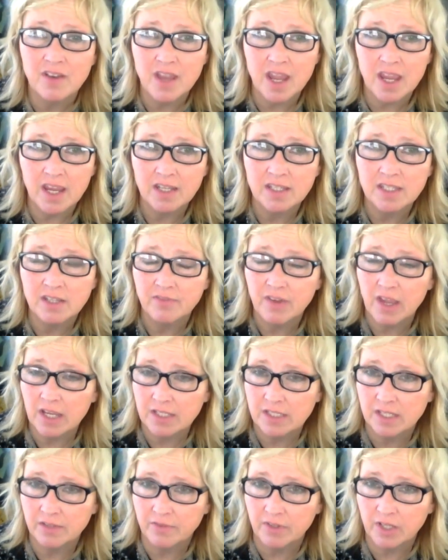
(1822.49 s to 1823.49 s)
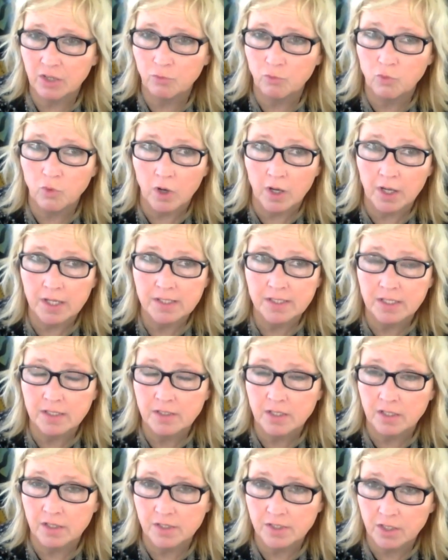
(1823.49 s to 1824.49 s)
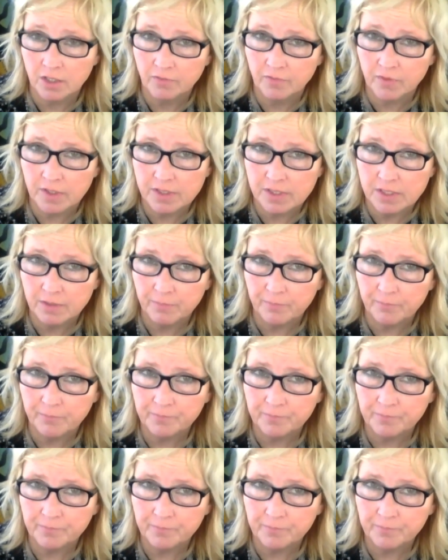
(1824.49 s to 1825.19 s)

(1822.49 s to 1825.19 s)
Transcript: negative activity rising to the surface?